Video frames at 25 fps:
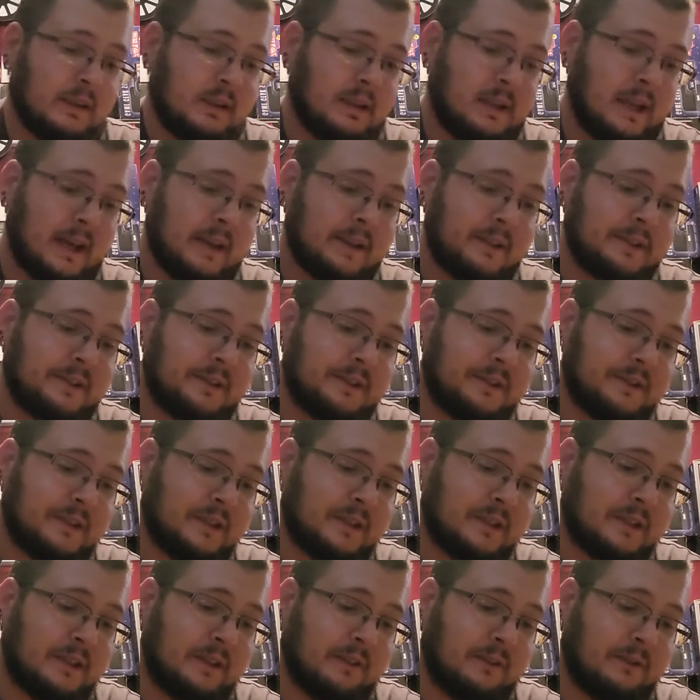Gex
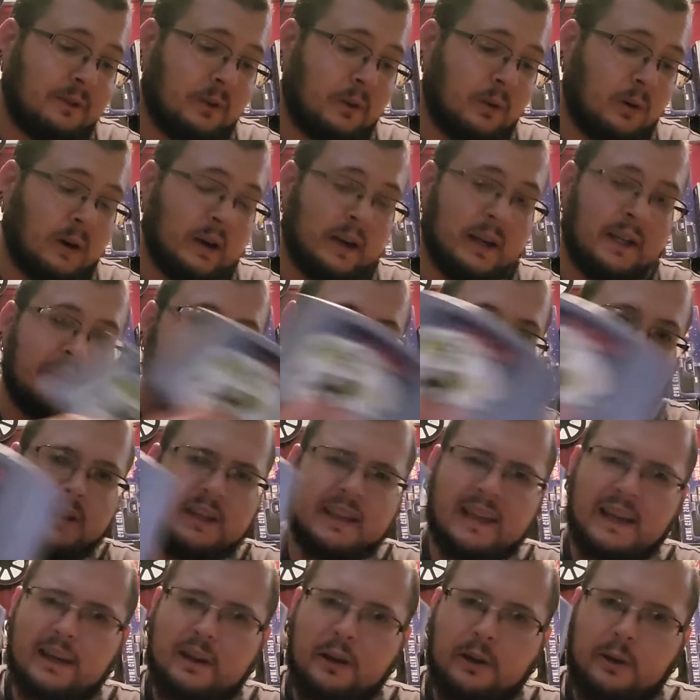64, Enter
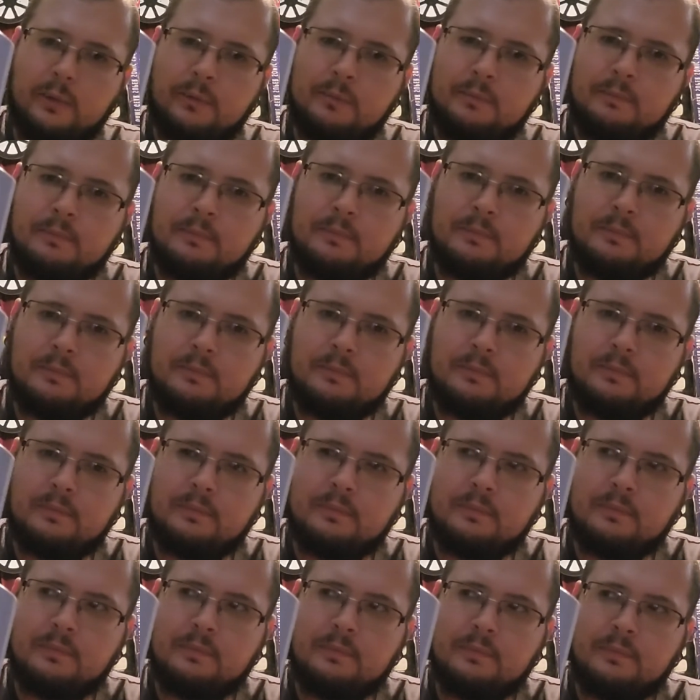the Gecko.
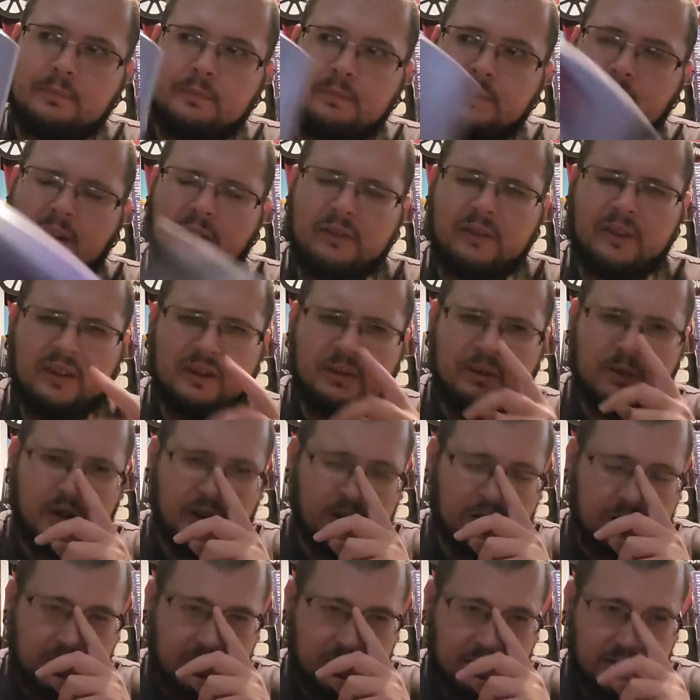I feel like there
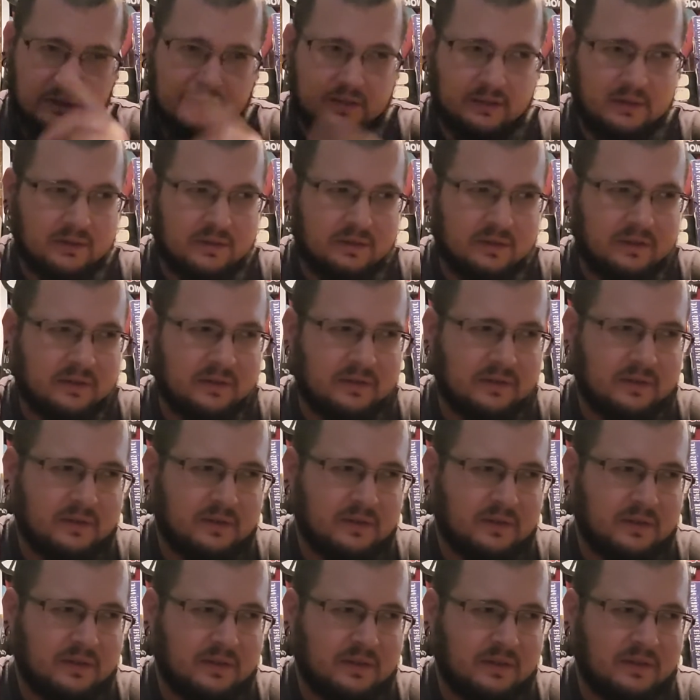are other...
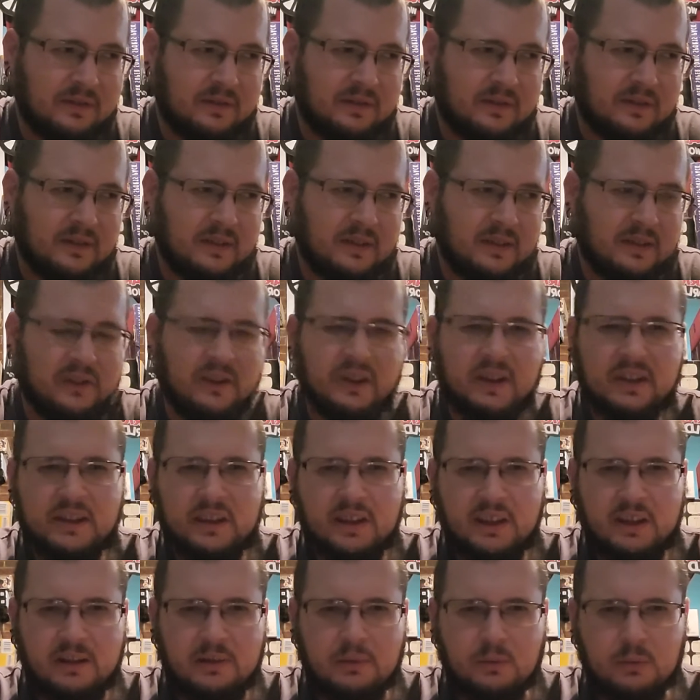I feel
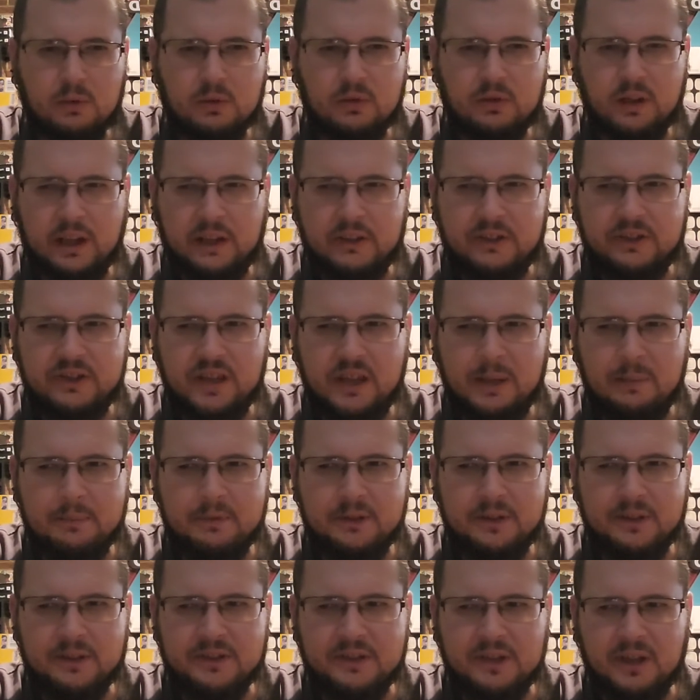like they
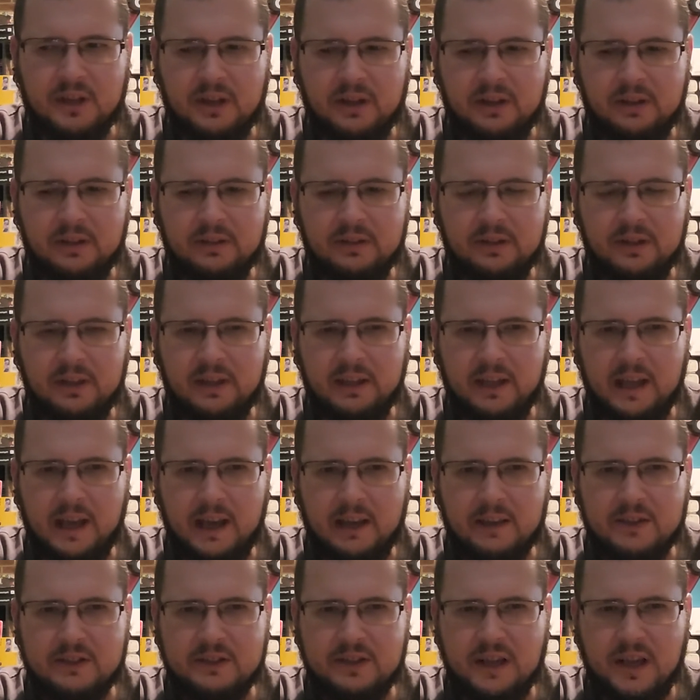skimped us on a
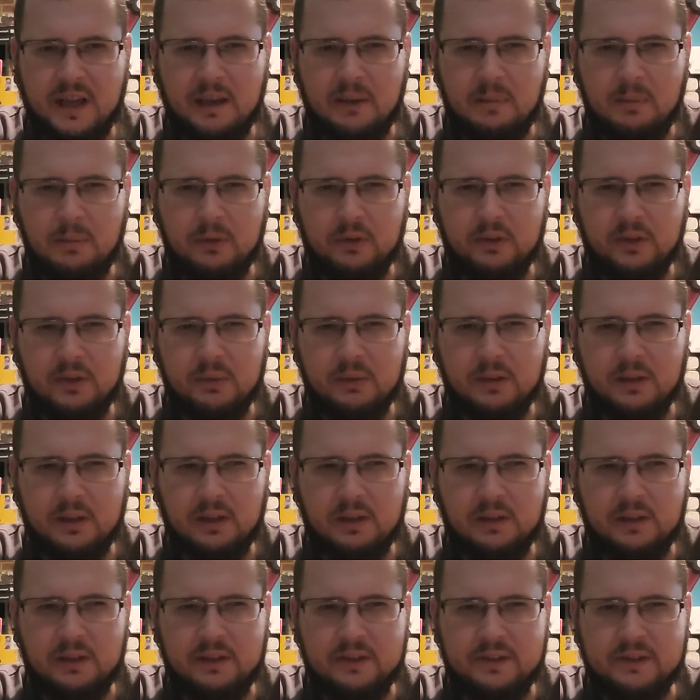Gex game or something
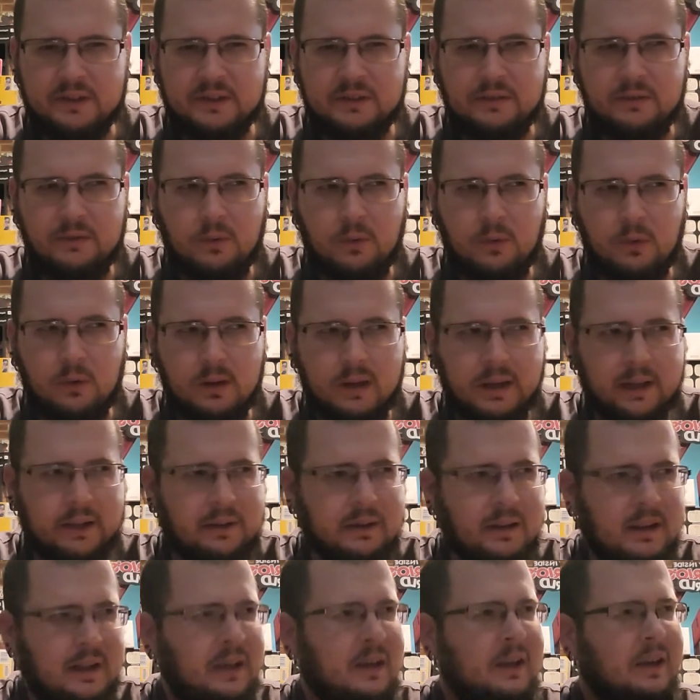on N64. Like,
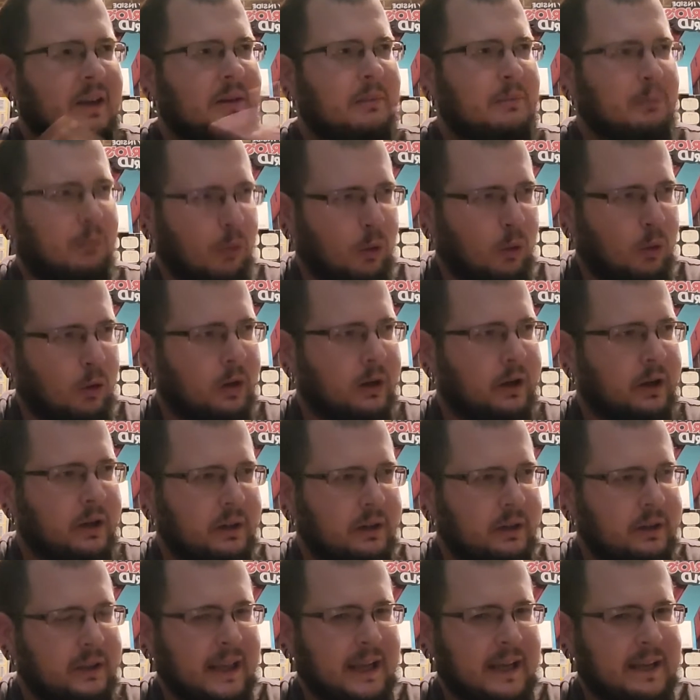
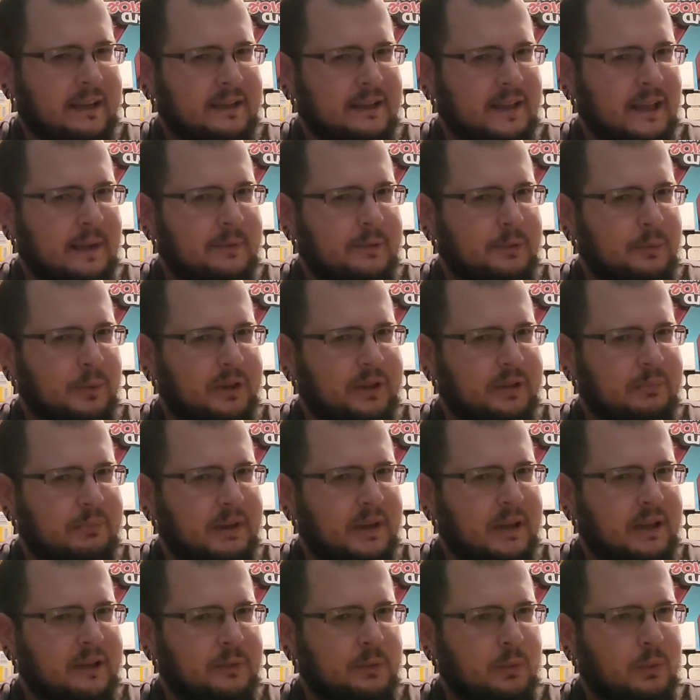more Gex games went to
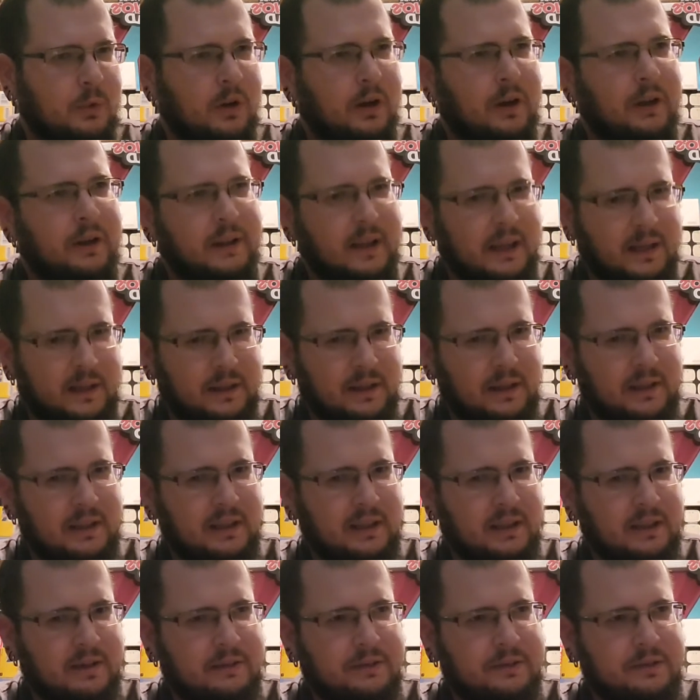PS1 than they
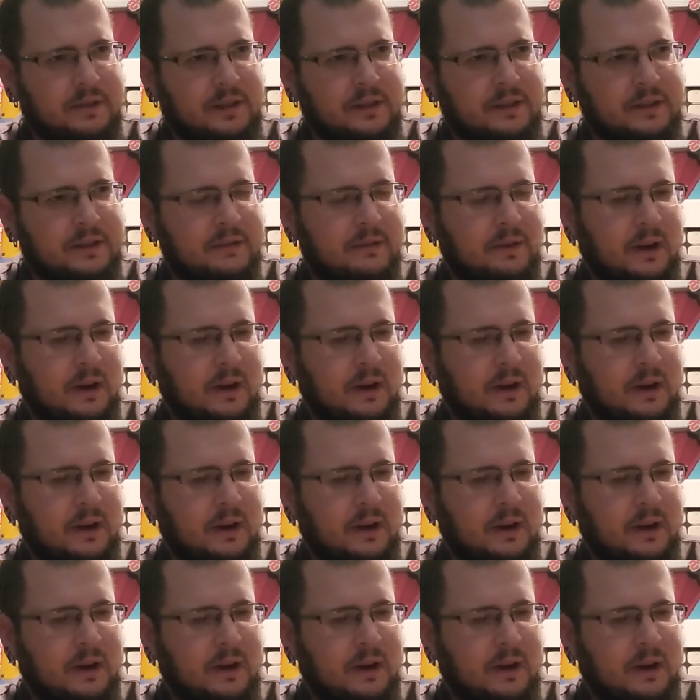did N64.